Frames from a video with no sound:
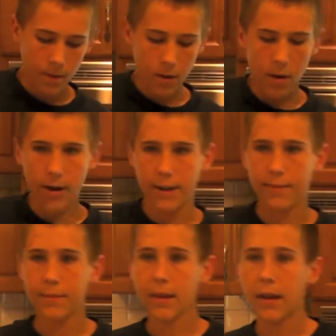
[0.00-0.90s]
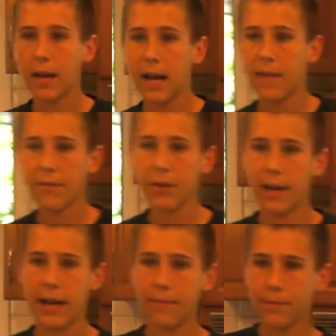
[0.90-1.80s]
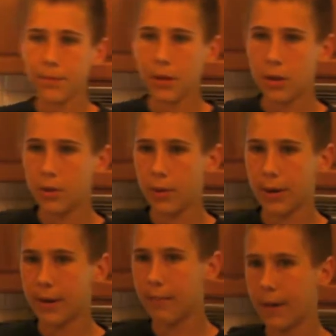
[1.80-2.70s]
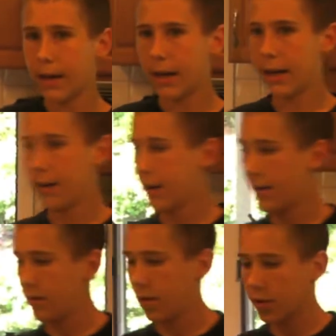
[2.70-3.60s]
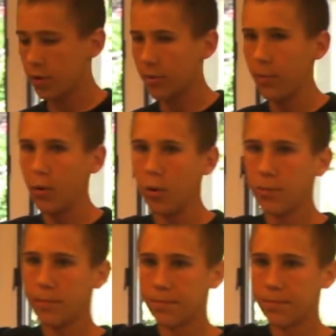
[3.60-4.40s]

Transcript: Alright, after that, you want to combine in a large bowl